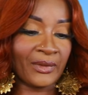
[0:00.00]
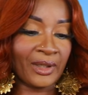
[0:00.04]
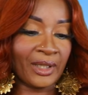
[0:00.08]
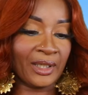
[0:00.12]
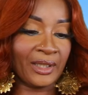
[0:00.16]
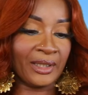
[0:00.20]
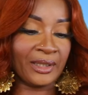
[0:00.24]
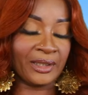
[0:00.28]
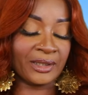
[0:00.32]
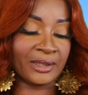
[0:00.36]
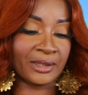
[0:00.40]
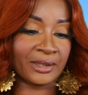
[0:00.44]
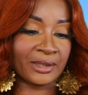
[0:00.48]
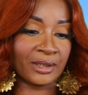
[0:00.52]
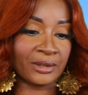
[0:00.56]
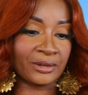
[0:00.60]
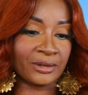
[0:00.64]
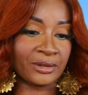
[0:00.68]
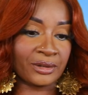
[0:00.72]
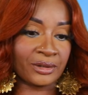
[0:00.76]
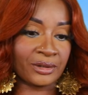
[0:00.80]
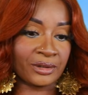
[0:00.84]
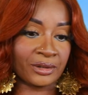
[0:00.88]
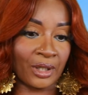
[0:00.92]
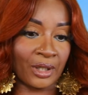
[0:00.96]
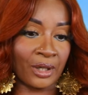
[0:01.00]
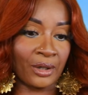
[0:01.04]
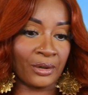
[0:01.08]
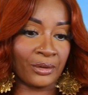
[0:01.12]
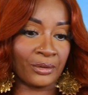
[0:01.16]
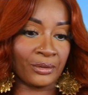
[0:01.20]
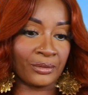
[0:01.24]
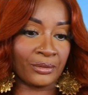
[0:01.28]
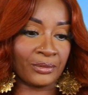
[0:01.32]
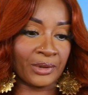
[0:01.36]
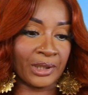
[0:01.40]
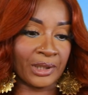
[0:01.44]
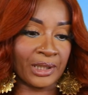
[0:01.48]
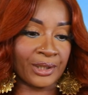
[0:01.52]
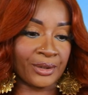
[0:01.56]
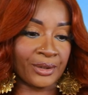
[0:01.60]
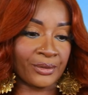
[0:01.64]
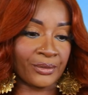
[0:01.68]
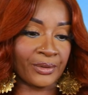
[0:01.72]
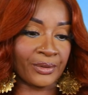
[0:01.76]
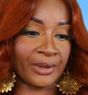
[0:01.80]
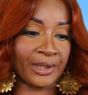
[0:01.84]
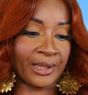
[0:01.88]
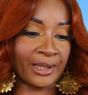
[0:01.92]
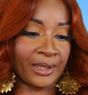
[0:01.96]
It is so
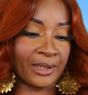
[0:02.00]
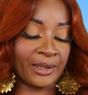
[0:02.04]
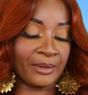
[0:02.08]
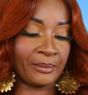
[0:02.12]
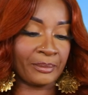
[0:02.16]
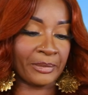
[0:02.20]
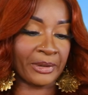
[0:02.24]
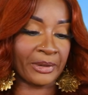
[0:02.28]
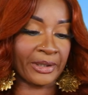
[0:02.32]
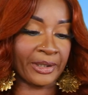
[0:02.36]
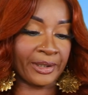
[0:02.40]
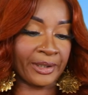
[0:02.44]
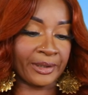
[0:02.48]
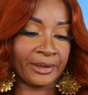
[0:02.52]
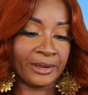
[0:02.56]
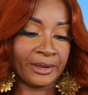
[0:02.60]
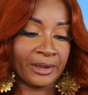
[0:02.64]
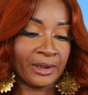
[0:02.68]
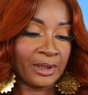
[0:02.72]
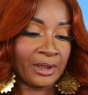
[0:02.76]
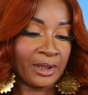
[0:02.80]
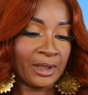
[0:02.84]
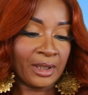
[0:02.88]
annoying, but